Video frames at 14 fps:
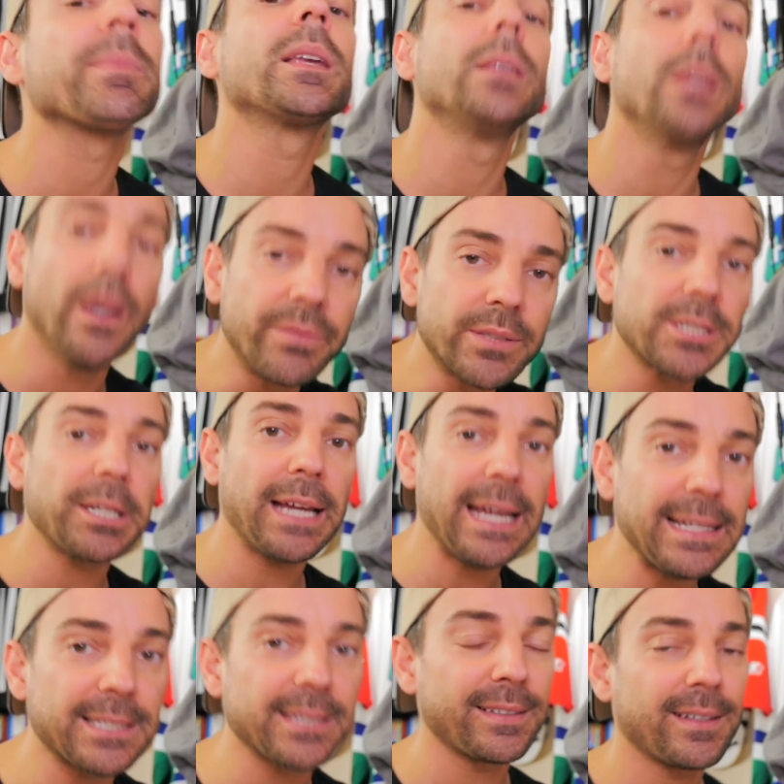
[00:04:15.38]
loves to
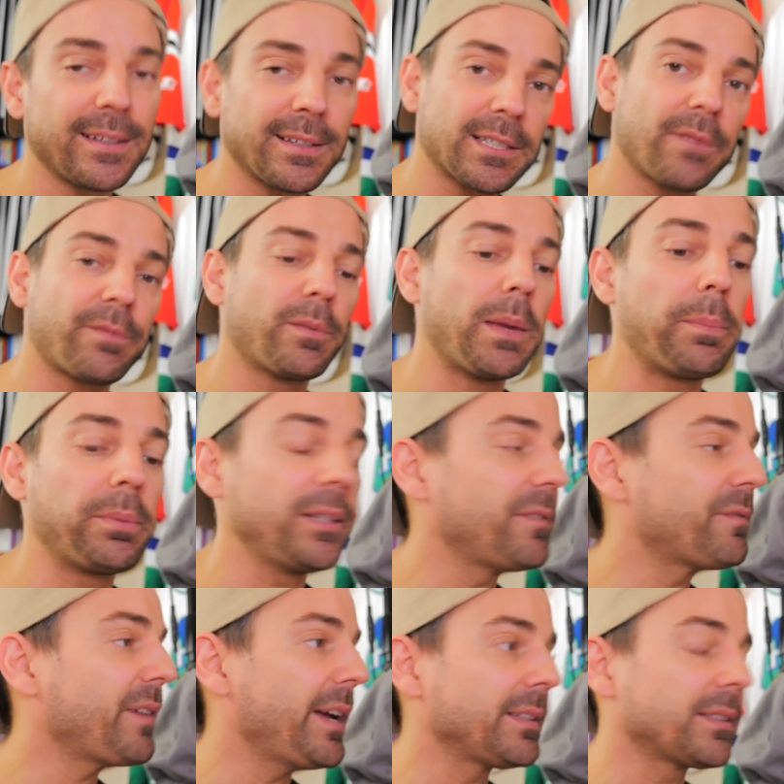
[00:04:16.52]
hate, except for Maple Leaf
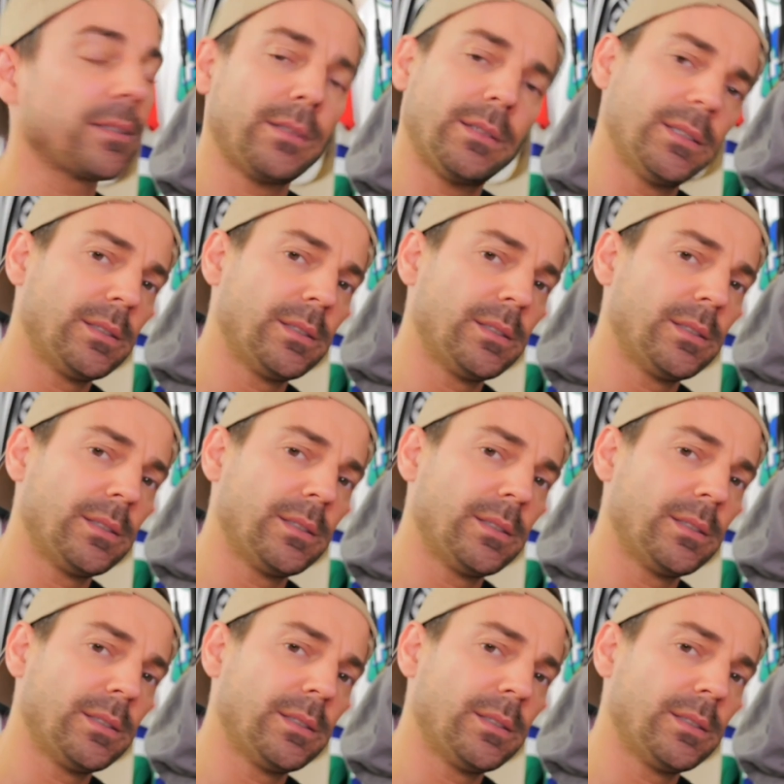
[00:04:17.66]
fans